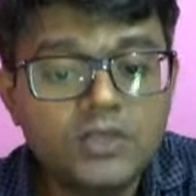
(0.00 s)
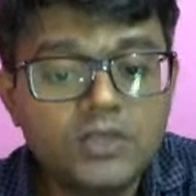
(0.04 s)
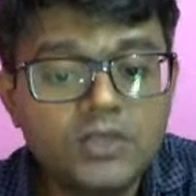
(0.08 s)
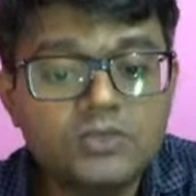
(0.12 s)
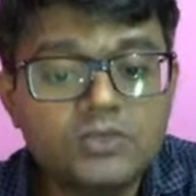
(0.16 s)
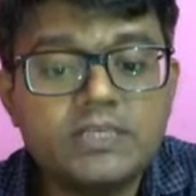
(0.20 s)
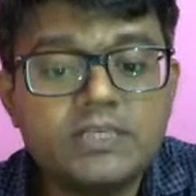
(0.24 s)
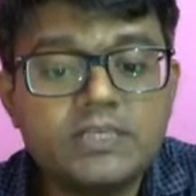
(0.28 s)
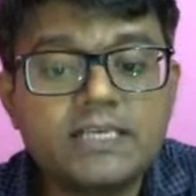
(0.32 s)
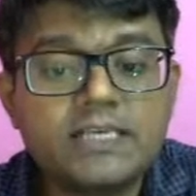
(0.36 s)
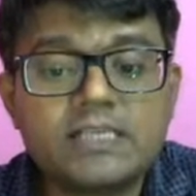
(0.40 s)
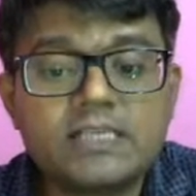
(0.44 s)

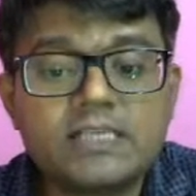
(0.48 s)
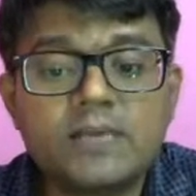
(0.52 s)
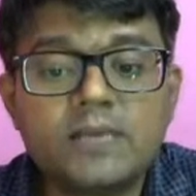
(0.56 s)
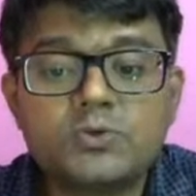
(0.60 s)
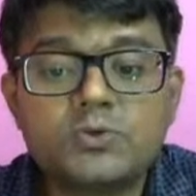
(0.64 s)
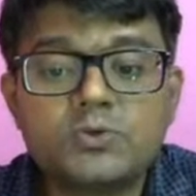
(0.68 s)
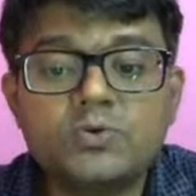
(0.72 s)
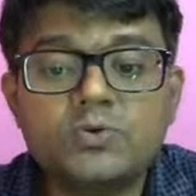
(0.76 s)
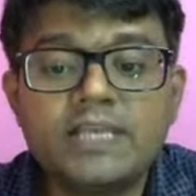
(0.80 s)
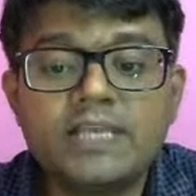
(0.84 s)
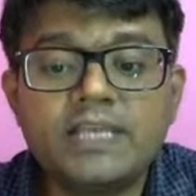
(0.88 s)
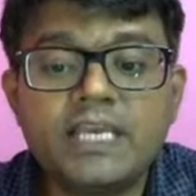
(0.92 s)
So just
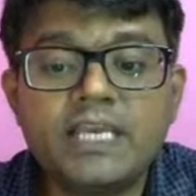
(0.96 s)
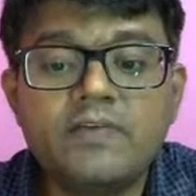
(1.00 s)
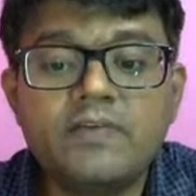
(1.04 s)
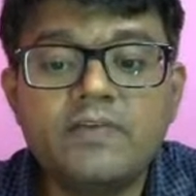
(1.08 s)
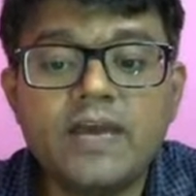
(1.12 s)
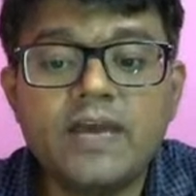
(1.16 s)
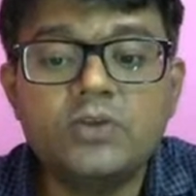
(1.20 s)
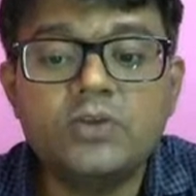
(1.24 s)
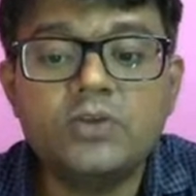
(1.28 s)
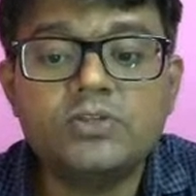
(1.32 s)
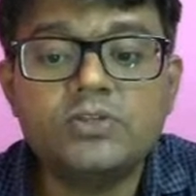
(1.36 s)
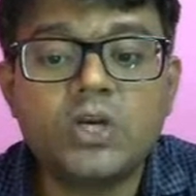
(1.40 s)
substitute the E
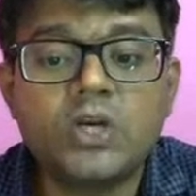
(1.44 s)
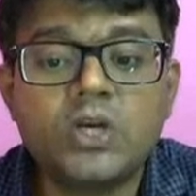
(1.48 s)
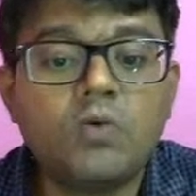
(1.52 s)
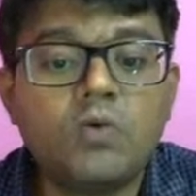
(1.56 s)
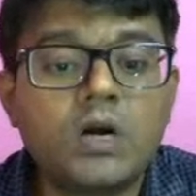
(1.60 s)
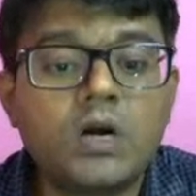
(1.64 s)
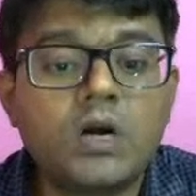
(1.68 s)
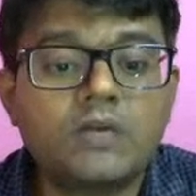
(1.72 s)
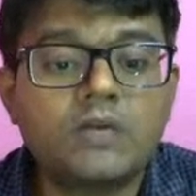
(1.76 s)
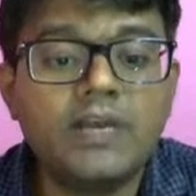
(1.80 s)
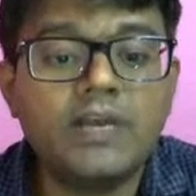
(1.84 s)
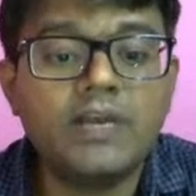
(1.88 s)
value 0,
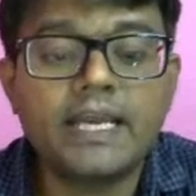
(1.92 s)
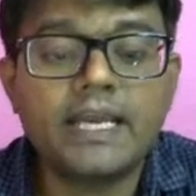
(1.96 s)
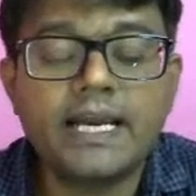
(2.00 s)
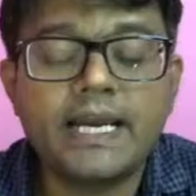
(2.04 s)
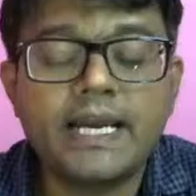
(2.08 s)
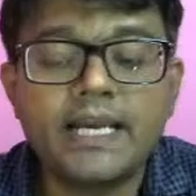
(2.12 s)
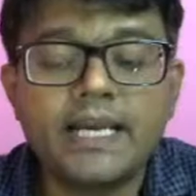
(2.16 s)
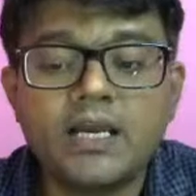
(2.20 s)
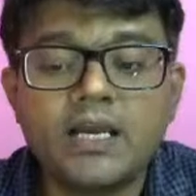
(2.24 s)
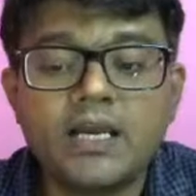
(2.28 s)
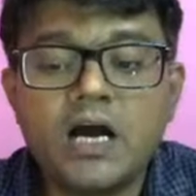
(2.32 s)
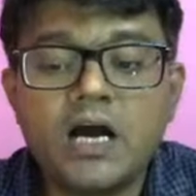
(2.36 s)
what we will
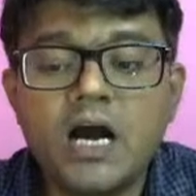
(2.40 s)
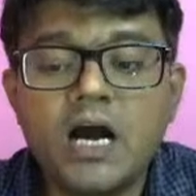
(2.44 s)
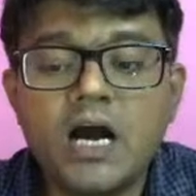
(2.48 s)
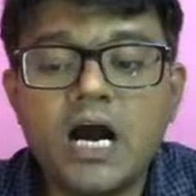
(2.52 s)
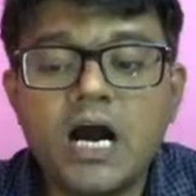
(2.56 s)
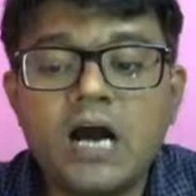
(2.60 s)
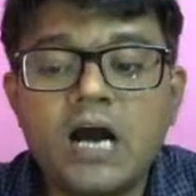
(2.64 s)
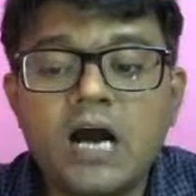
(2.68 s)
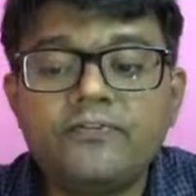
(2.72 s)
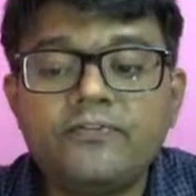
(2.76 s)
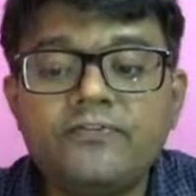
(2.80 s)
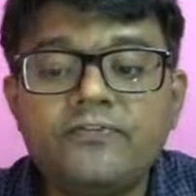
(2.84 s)
get?
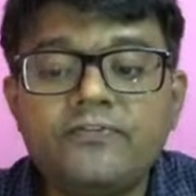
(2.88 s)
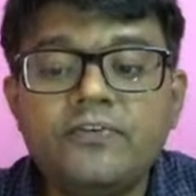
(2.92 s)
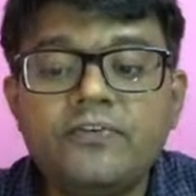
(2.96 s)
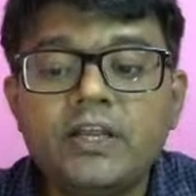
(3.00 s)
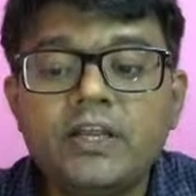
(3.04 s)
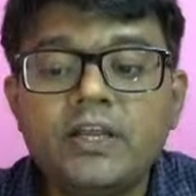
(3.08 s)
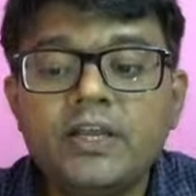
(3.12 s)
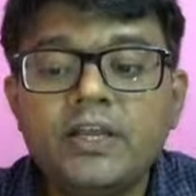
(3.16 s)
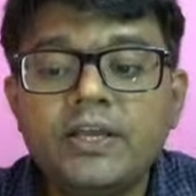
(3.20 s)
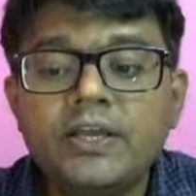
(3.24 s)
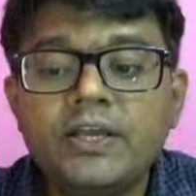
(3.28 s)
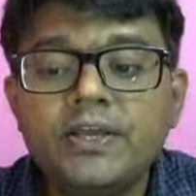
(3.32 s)
Half
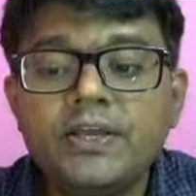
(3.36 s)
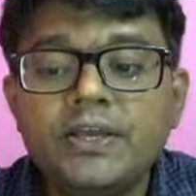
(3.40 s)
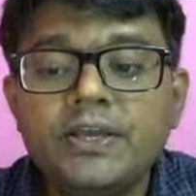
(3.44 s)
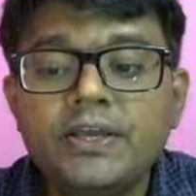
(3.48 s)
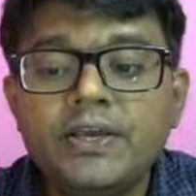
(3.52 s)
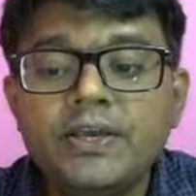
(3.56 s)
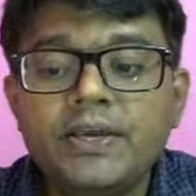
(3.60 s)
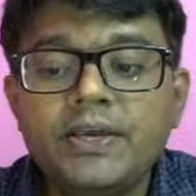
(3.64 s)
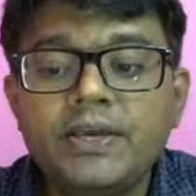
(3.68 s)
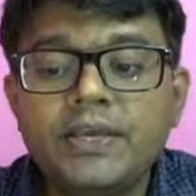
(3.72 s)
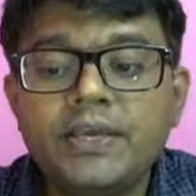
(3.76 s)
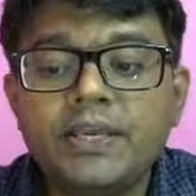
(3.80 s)

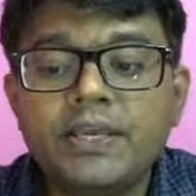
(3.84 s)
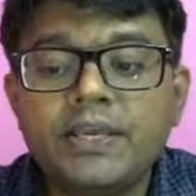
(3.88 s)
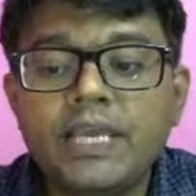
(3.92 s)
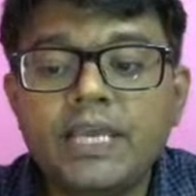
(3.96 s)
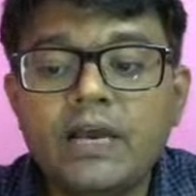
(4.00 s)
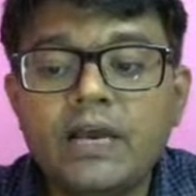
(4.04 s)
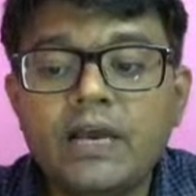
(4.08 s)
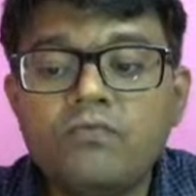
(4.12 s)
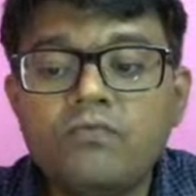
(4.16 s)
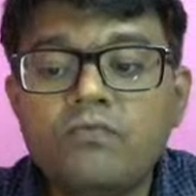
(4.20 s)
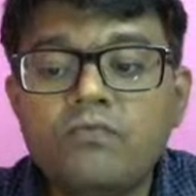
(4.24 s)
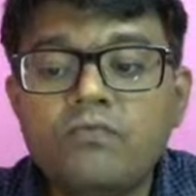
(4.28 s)

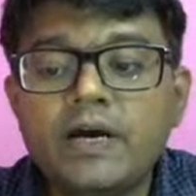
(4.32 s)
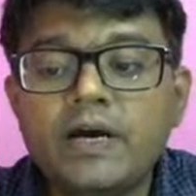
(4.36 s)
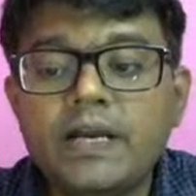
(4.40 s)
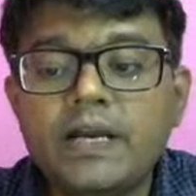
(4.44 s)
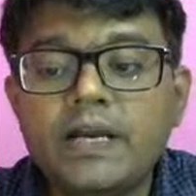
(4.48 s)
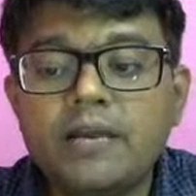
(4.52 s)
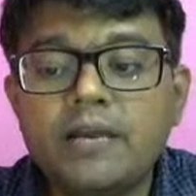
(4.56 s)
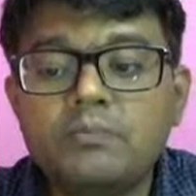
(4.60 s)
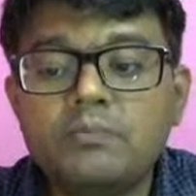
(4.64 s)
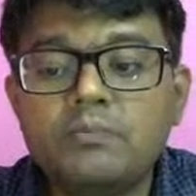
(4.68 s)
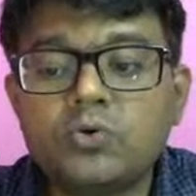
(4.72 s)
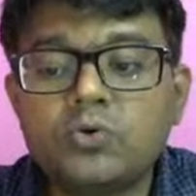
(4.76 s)

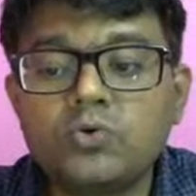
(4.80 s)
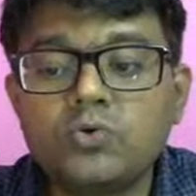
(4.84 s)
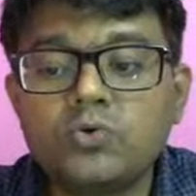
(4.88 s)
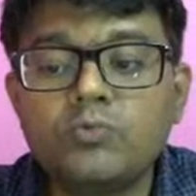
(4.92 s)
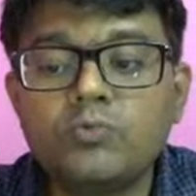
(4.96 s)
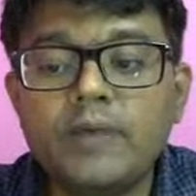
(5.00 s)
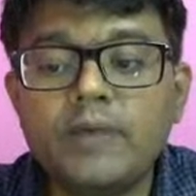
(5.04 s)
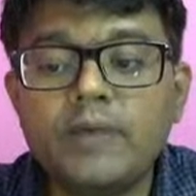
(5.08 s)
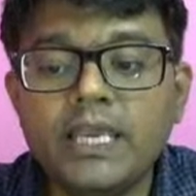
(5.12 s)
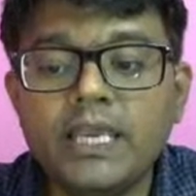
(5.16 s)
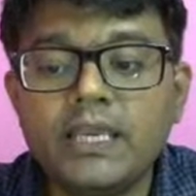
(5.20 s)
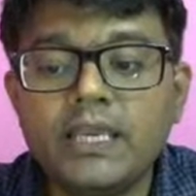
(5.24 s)
m1 m2
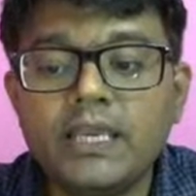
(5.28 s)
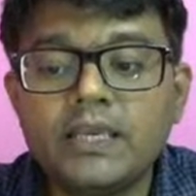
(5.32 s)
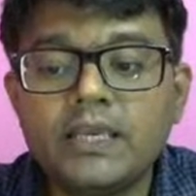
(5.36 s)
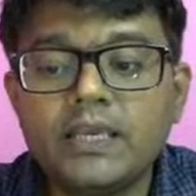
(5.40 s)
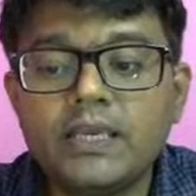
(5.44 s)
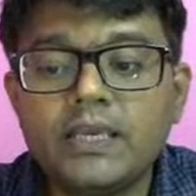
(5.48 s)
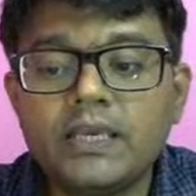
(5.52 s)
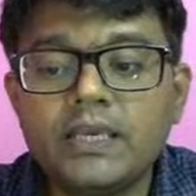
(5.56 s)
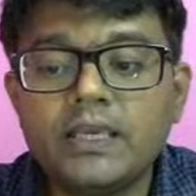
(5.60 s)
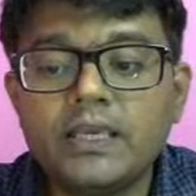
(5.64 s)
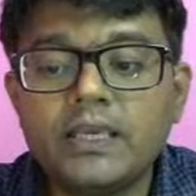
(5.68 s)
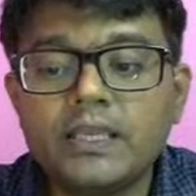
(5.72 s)
by
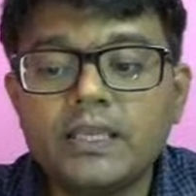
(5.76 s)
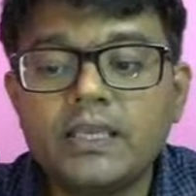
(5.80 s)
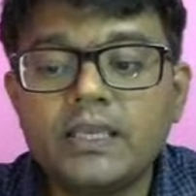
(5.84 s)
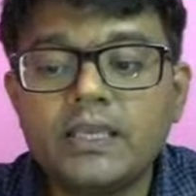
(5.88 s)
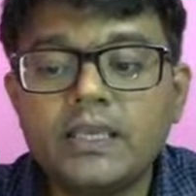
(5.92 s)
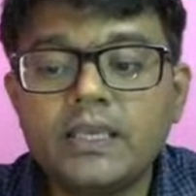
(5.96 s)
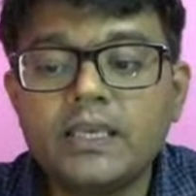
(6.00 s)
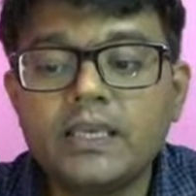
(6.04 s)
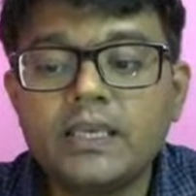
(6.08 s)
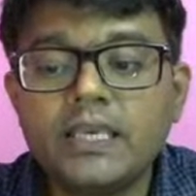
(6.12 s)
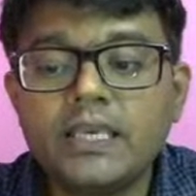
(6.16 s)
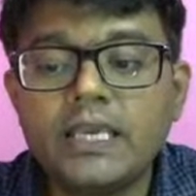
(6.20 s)

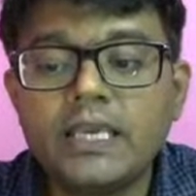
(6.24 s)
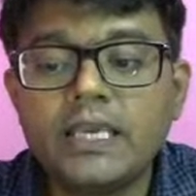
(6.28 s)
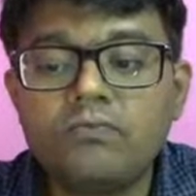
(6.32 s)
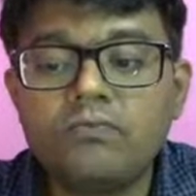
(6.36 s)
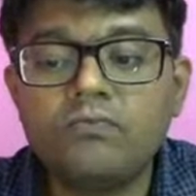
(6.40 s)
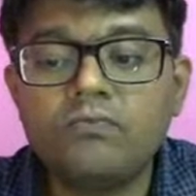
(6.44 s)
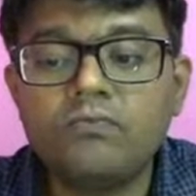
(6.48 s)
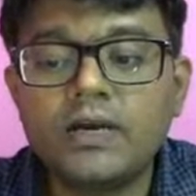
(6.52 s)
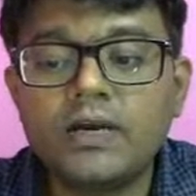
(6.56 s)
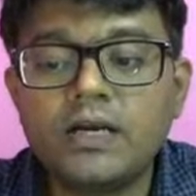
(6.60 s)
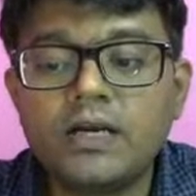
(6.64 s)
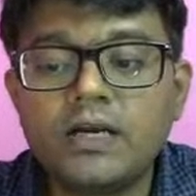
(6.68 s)

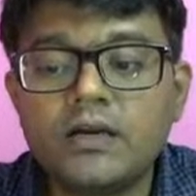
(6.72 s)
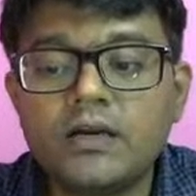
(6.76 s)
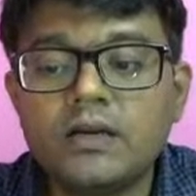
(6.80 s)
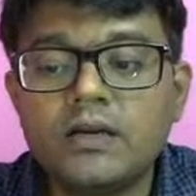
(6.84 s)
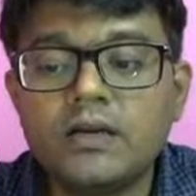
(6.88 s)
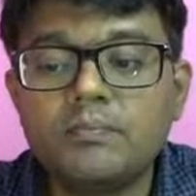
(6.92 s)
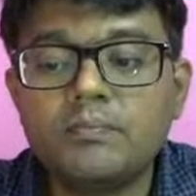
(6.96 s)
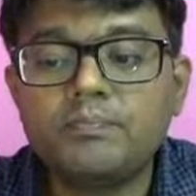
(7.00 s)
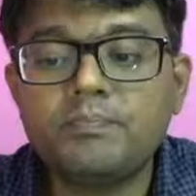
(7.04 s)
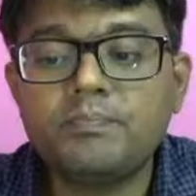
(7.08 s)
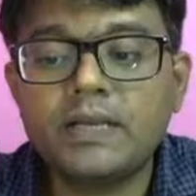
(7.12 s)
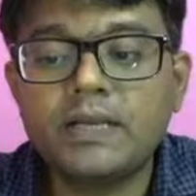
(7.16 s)
m1
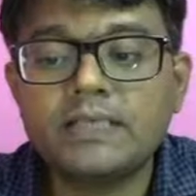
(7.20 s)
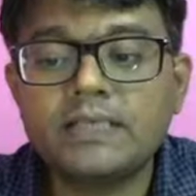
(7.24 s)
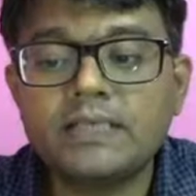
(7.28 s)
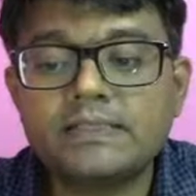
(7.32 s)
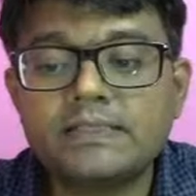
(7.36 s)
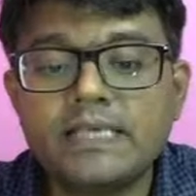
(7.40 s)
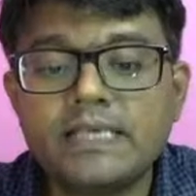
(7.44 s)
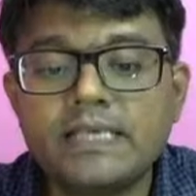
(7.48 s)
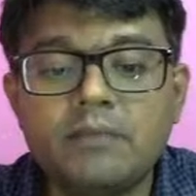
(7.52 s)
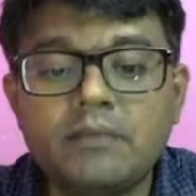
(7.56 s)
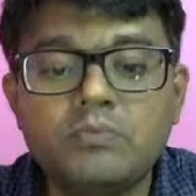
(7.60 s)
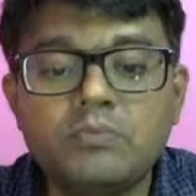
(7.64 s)
plus
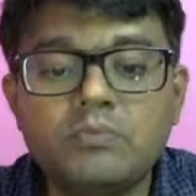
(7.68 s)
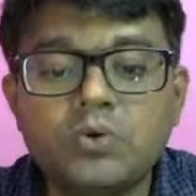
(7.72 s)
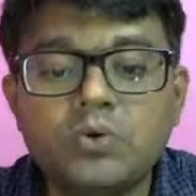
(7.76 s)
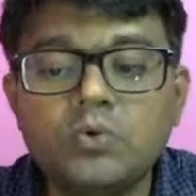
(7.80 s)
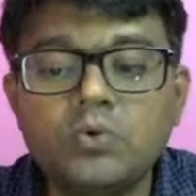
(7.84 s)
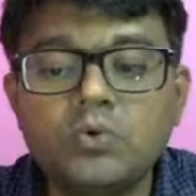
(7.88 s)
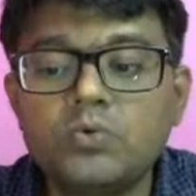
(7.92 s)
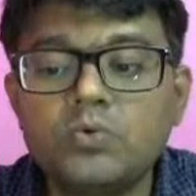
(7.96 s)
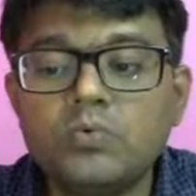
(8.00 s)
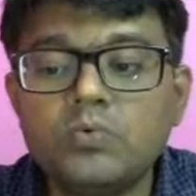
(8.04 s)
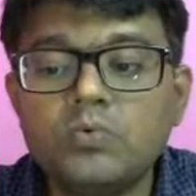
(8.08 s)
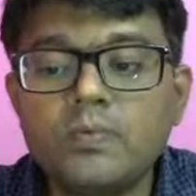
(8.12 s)

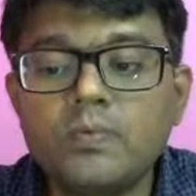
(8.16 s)
m2,